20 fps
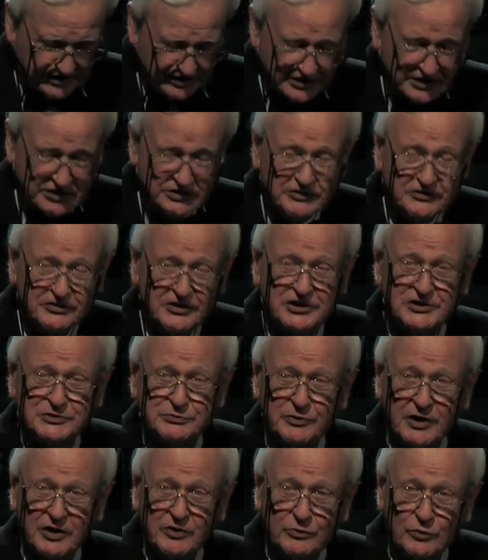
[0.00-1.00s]
in the First
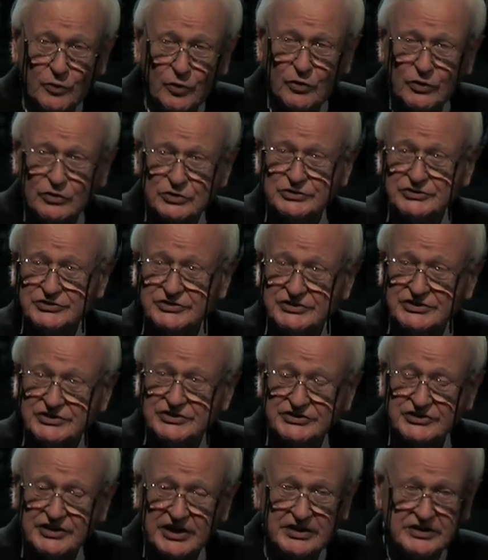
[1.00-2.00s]
World War, she
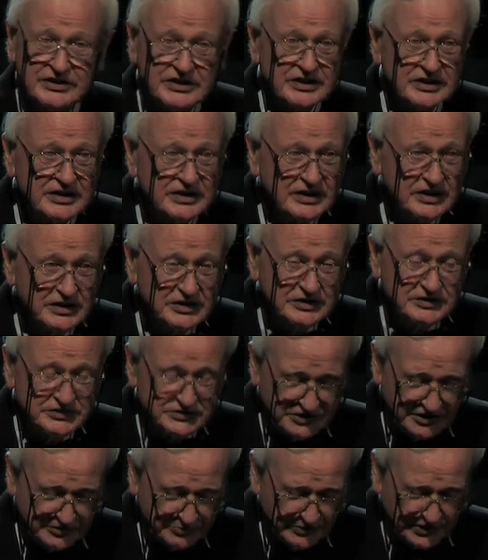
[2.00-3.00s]
said
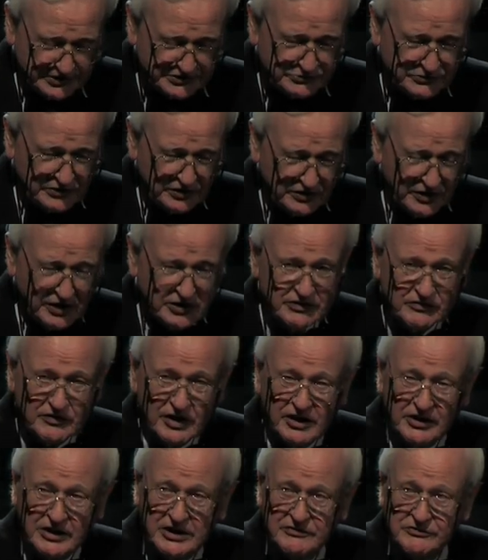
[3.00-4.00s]
she'd mixed a lot of
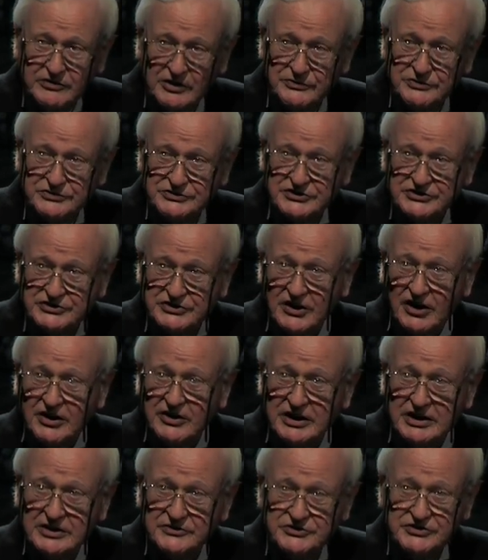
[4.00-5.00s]
RAF officers and
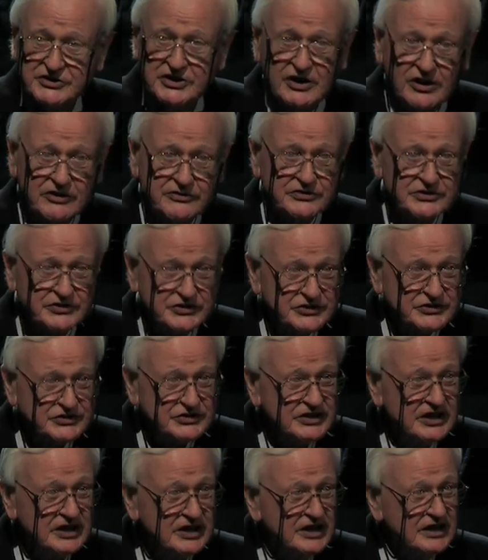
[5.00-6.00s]
RAFC
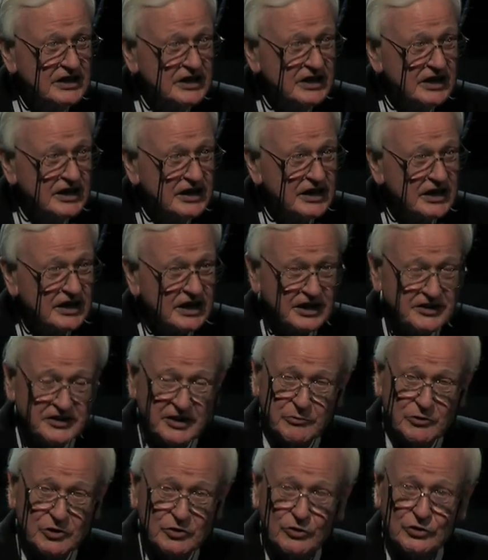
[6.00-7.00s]
officers, and they
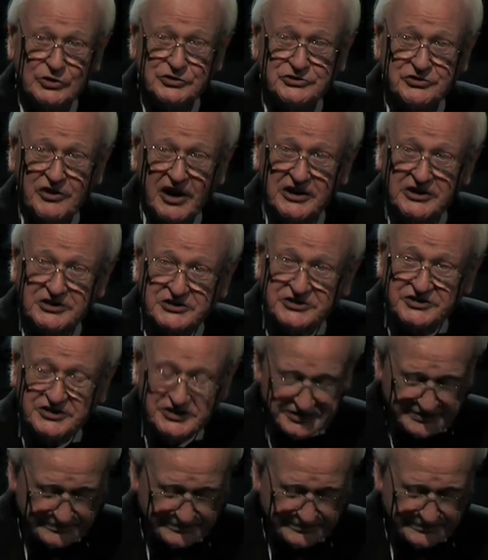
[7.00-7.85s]
were all drunks.